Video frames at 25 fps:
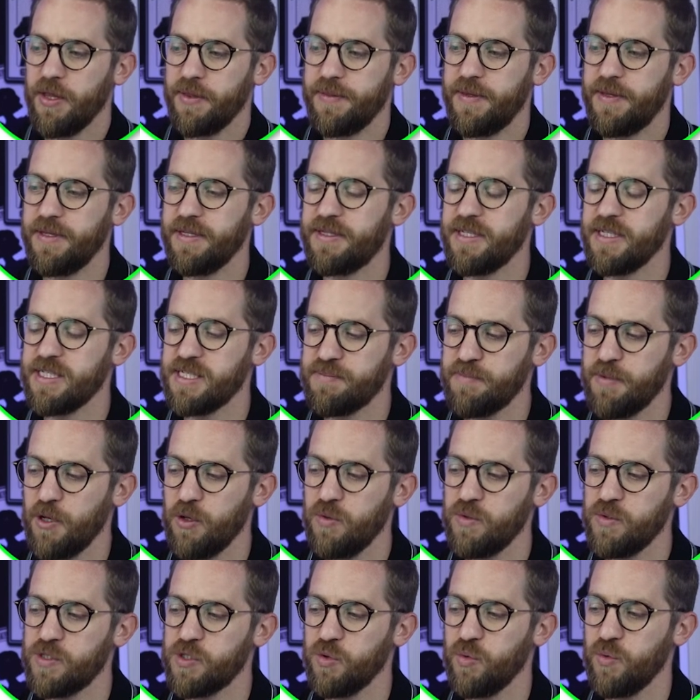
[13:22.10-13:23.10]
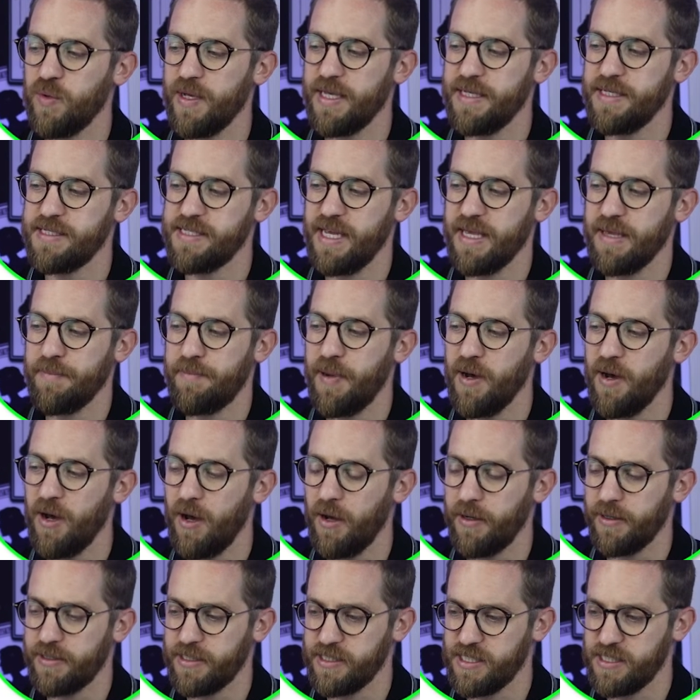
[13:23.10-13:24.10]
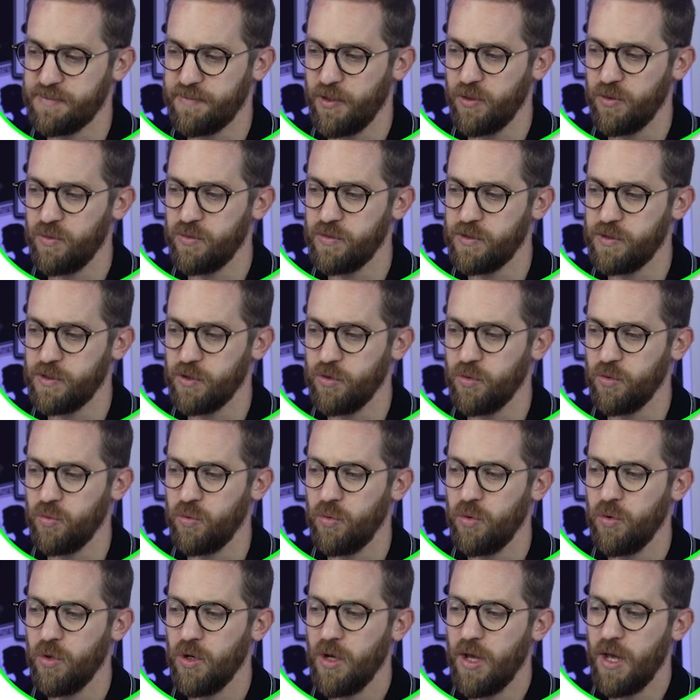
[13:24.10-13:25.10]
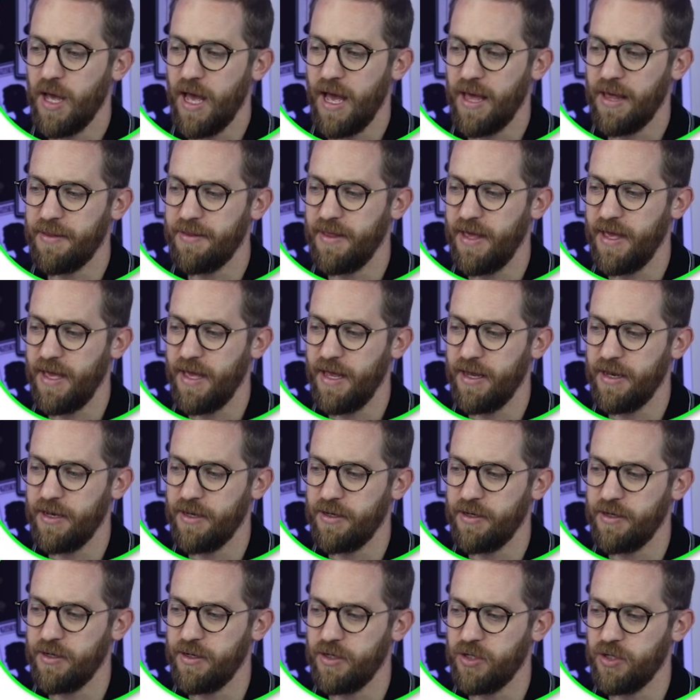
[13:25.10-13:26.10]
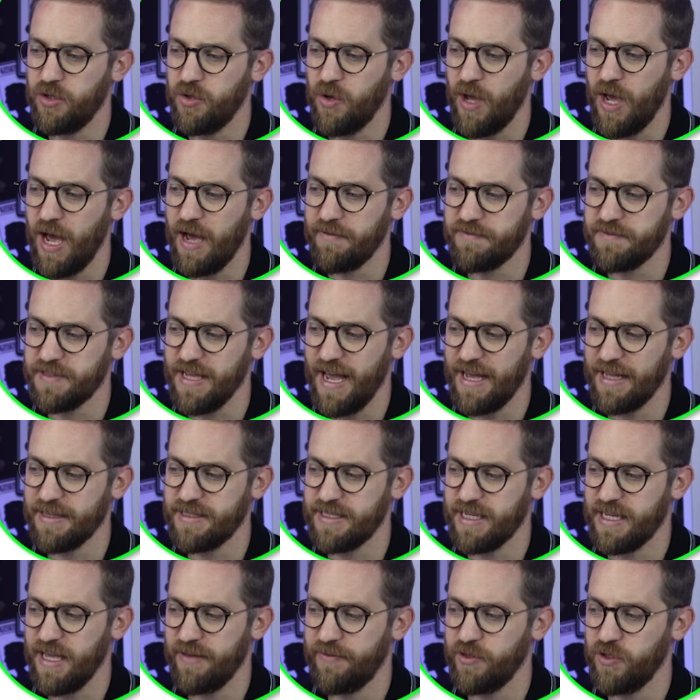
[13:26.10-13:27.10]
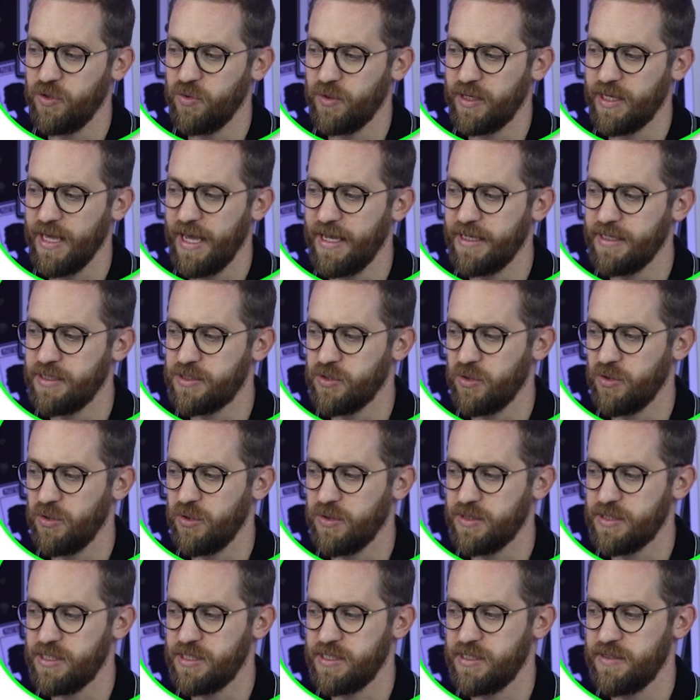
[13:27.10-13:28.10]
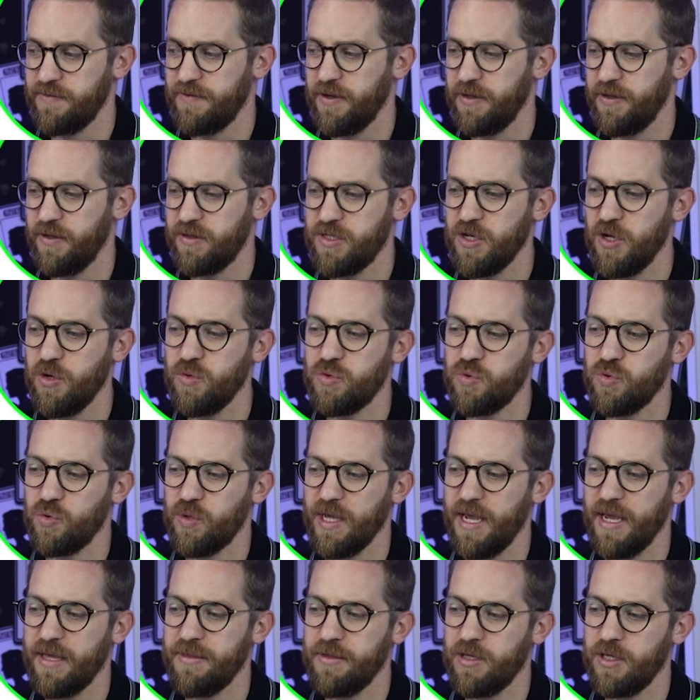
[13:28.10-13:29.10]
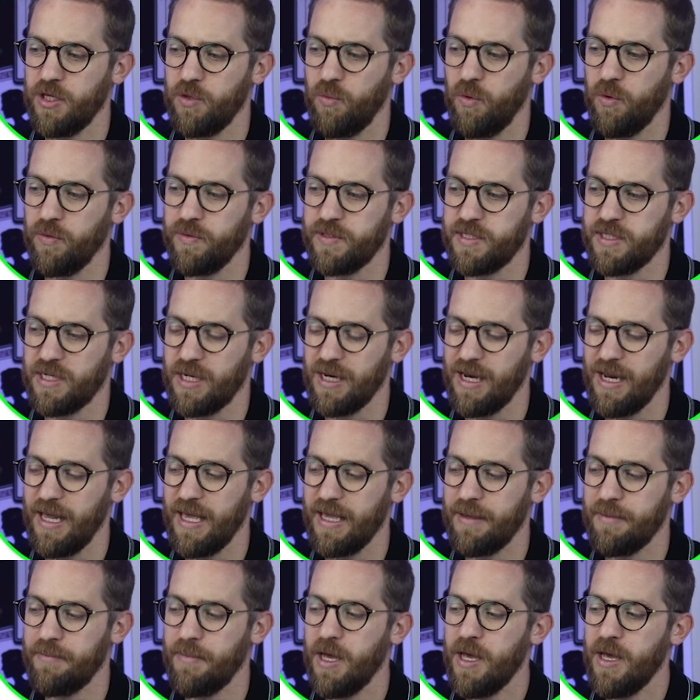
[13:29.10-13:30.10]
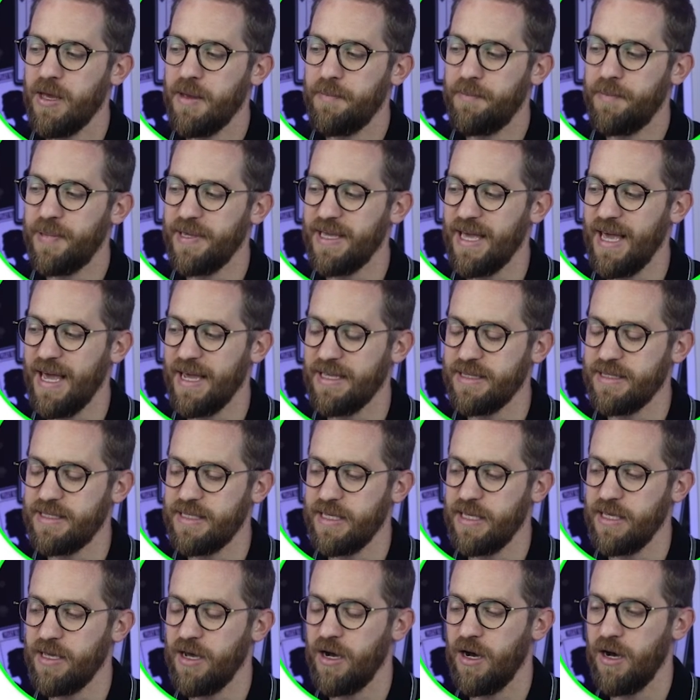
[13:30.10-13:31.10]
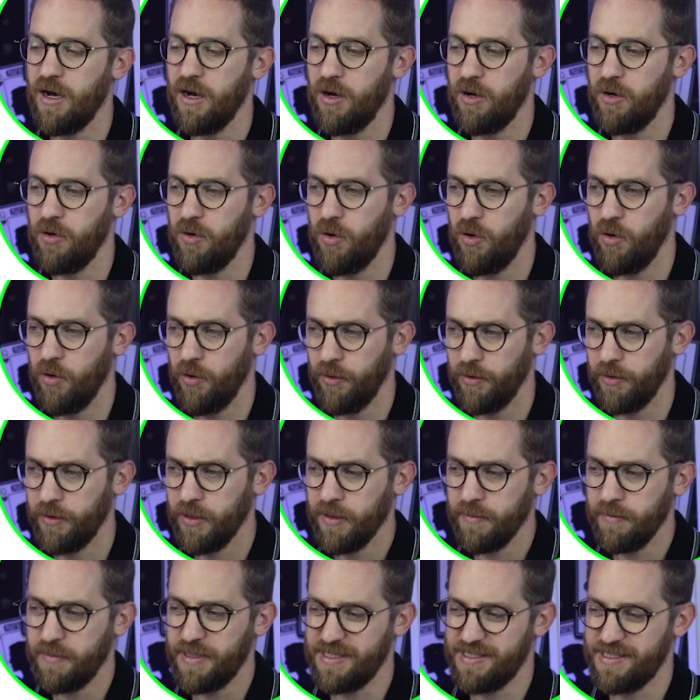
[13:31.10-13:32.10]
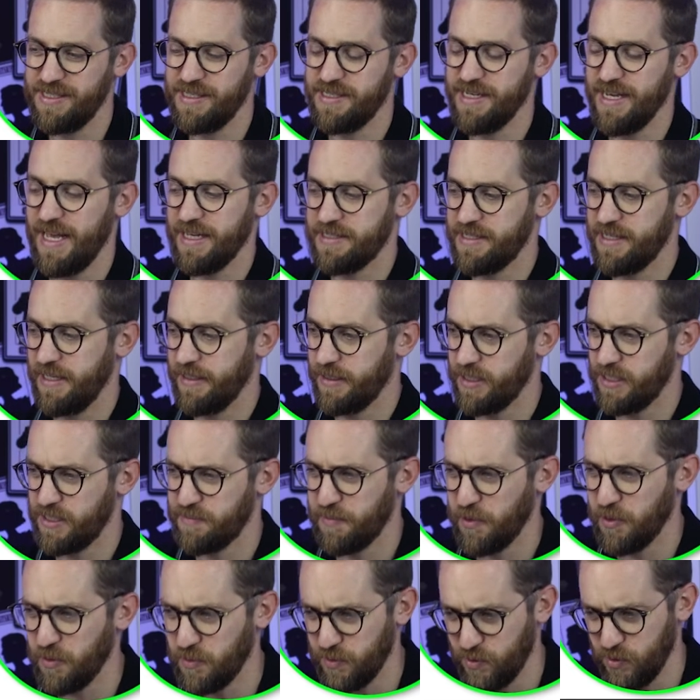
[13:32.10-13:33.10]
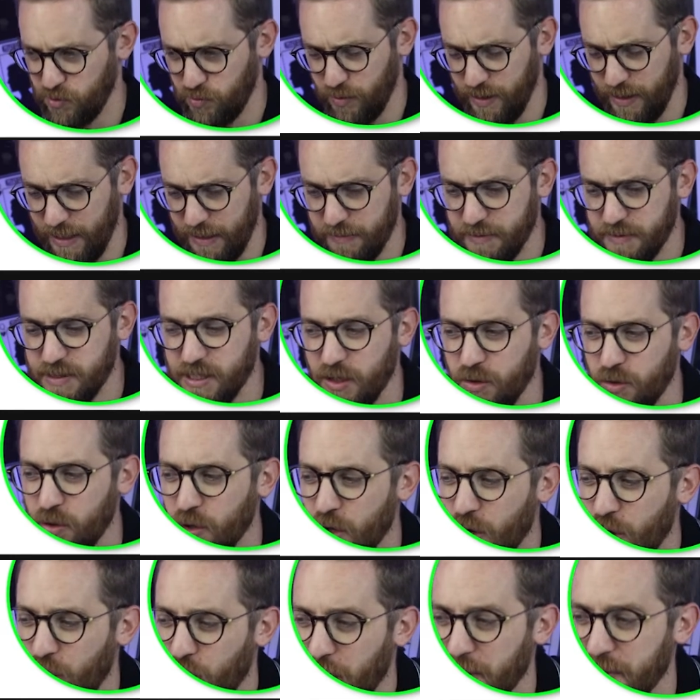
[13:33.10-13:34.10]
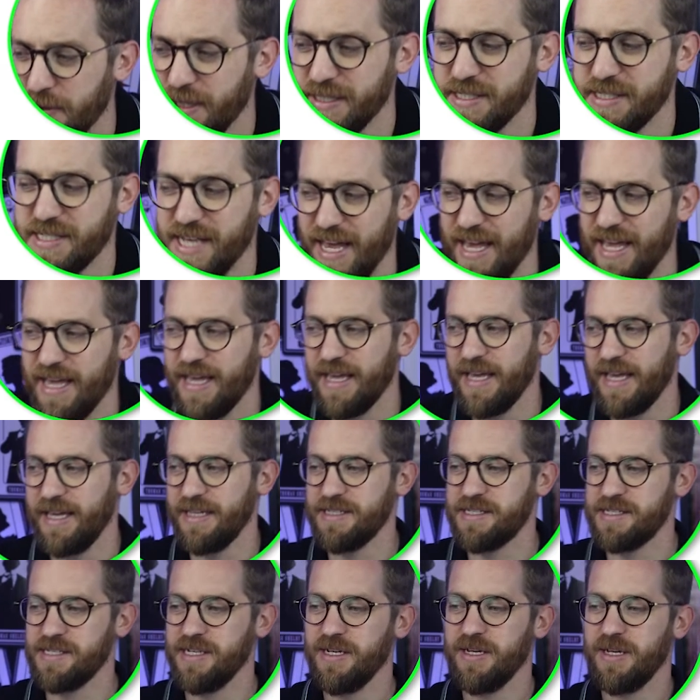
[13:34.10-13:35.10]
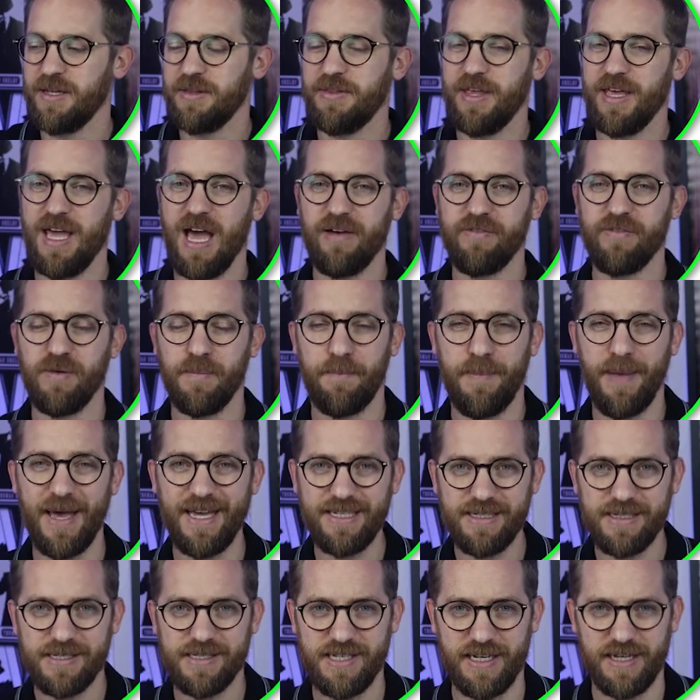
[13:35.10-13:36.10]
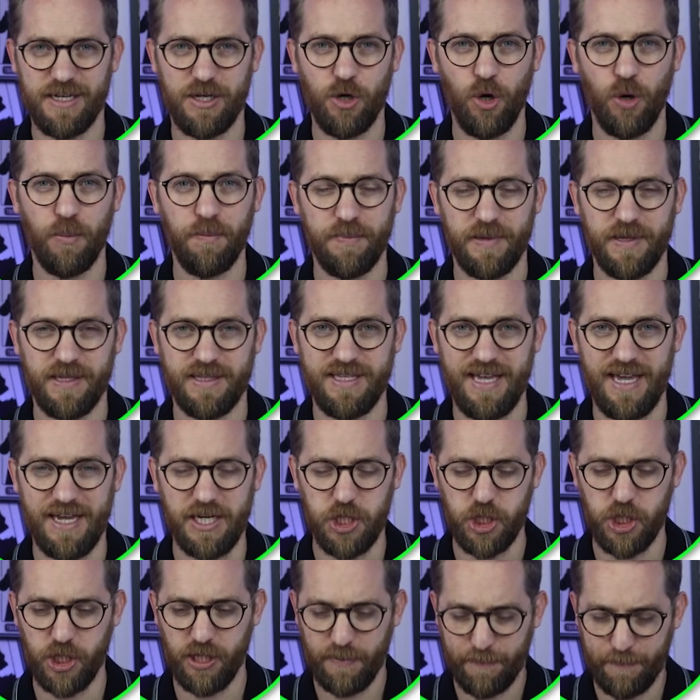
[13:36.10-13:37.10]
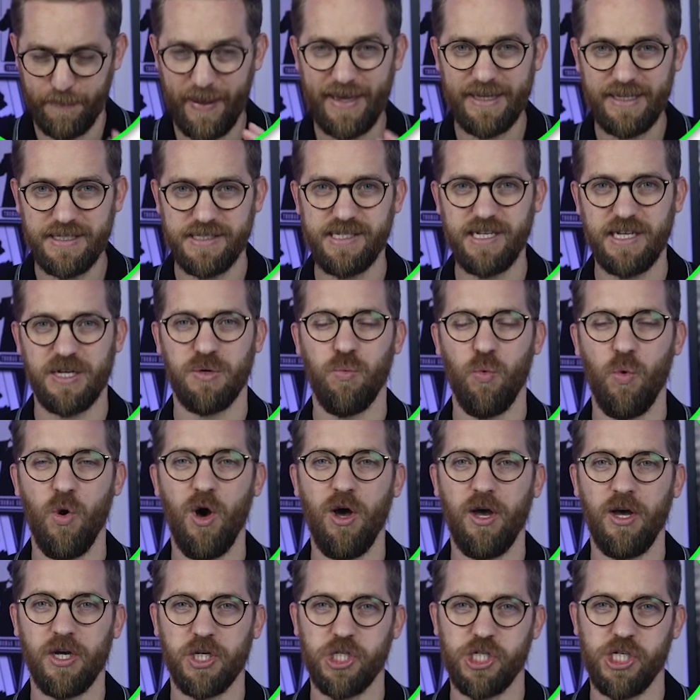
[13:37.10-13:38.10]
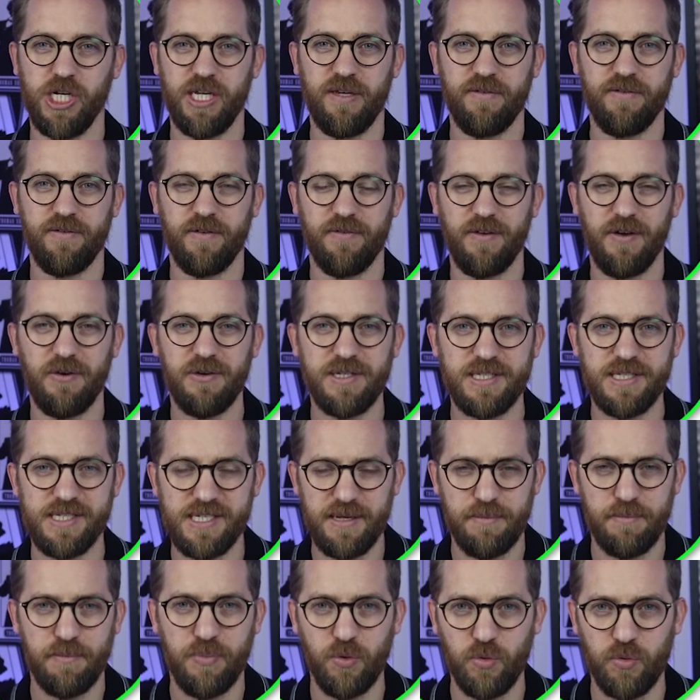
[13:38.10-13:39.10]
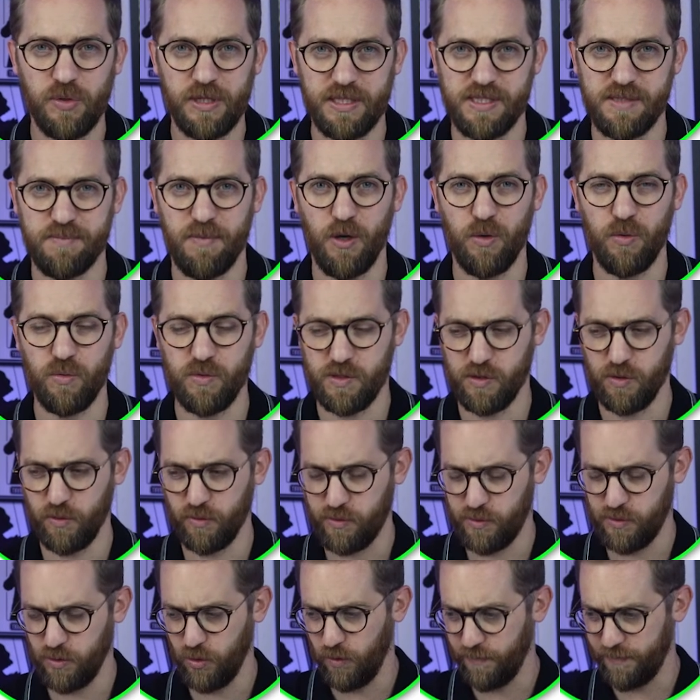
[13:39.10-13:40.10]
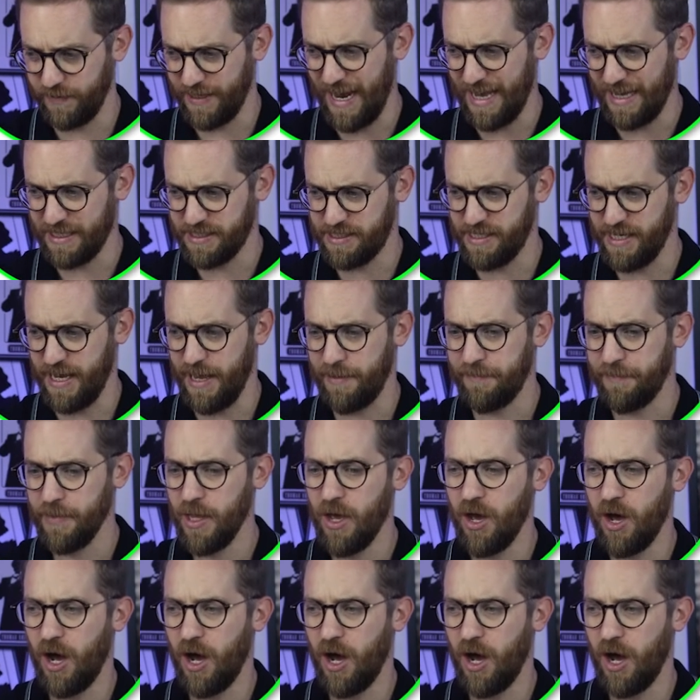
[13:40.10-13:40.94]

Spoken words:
The disposal is a part disposal, and then you have to add together your gains or losses to find the total gain that you want to claim BADR on, business asset disposal relief. So what they're saying is they have a basic computation, a basic worksheet for very simple disposal of an asset.